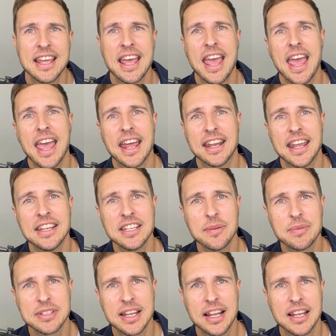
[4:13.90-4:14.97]
and ends up
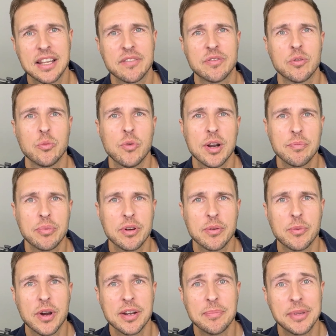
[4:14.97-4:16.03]
selling for
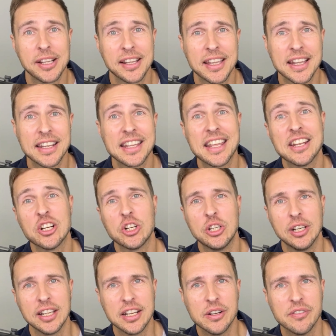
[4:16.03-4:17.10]
$1.1 million in
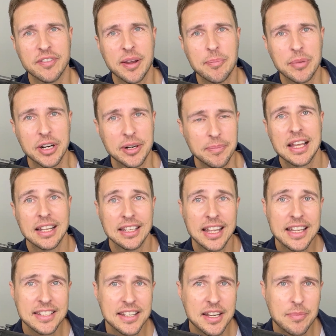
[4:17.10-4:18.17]
early November.
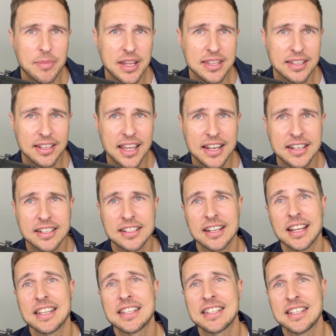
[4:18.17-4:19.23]
Less than a month later,
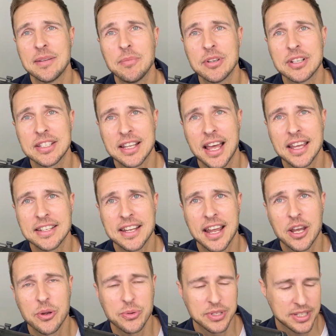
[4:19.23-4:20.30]
a similar size
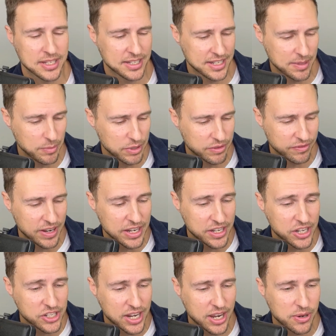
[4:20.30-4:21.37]
house, similar
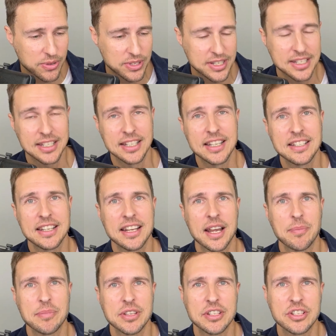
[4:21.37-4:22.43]
vintage house is listed
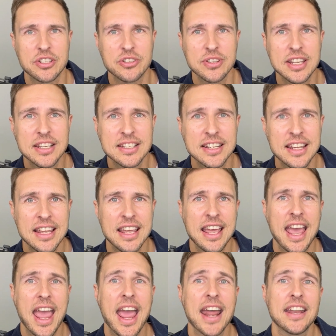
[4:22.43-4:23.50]
up the street
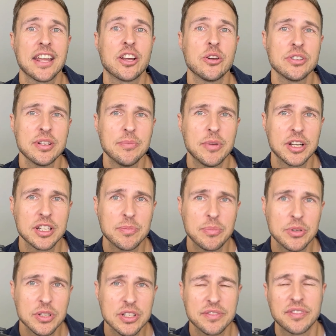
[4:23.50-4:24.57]
and it goes in
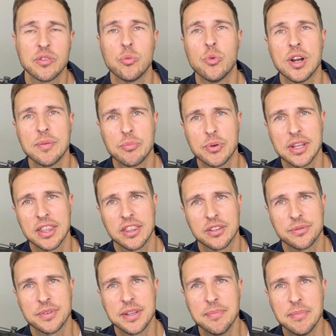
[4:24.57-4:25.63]
multiples for
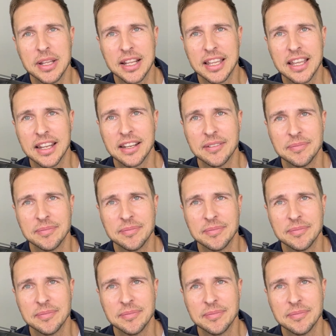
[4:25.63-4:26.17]
$1.3 million.